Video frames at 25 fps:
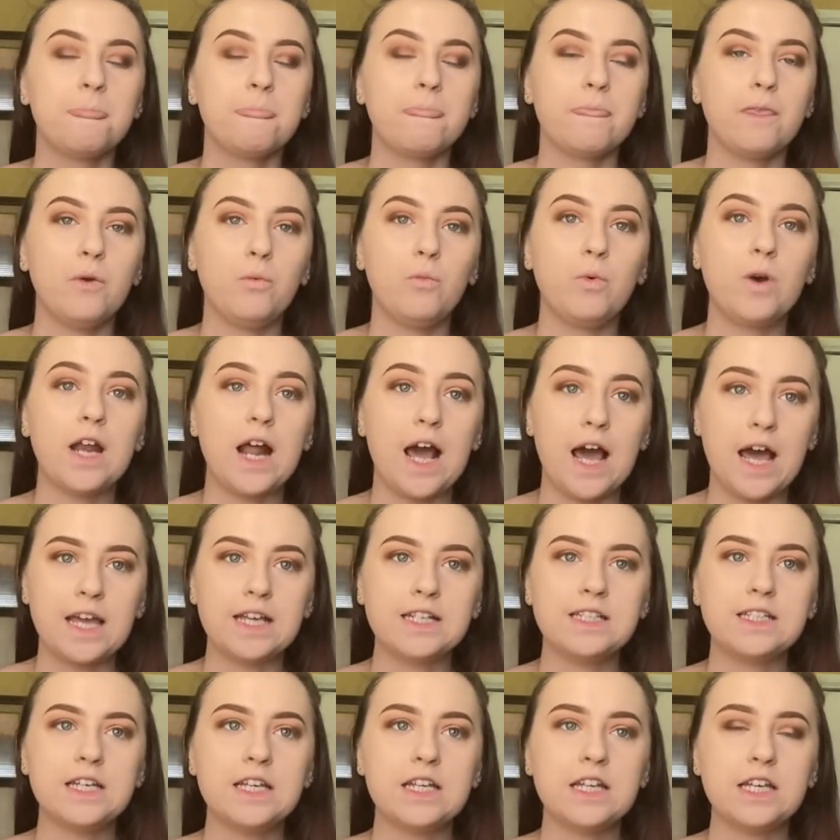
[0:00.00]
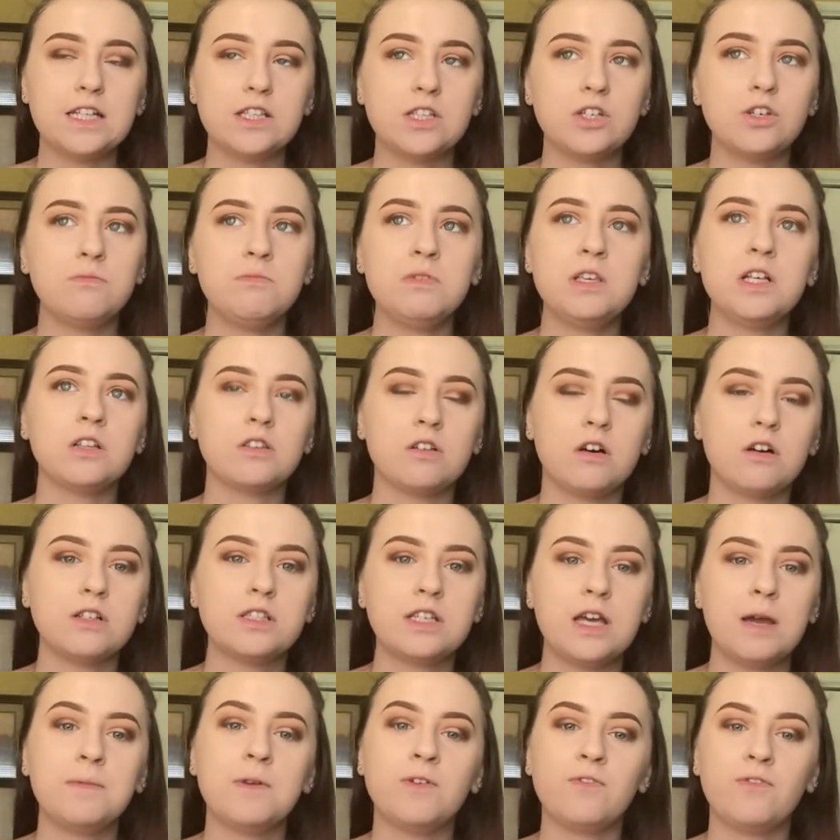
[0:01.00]
What I did, it took me a long
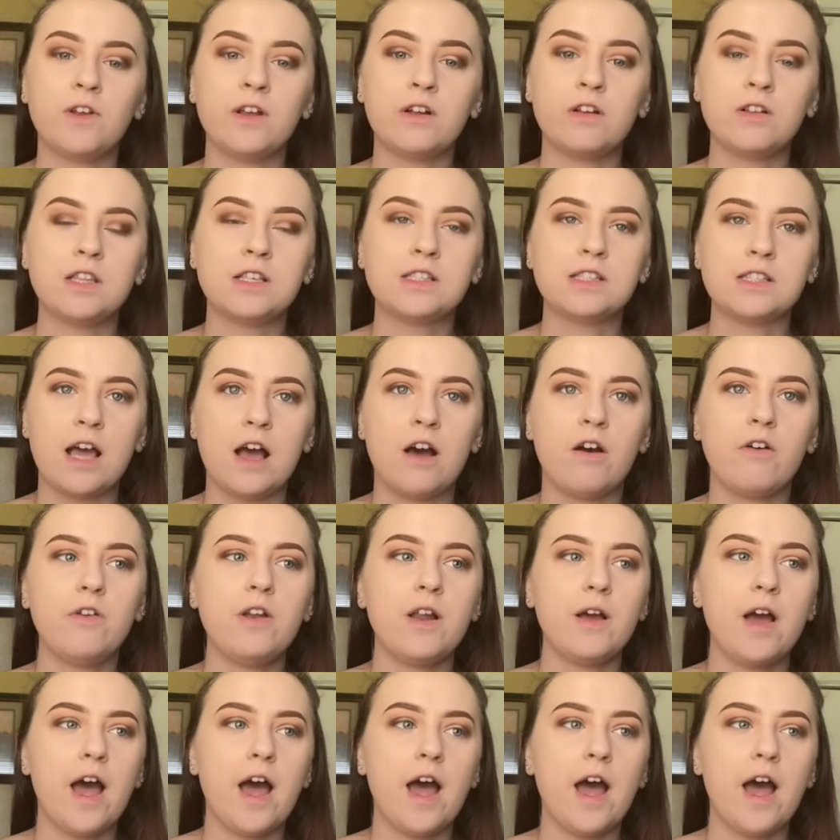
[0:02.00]
time to figure this out.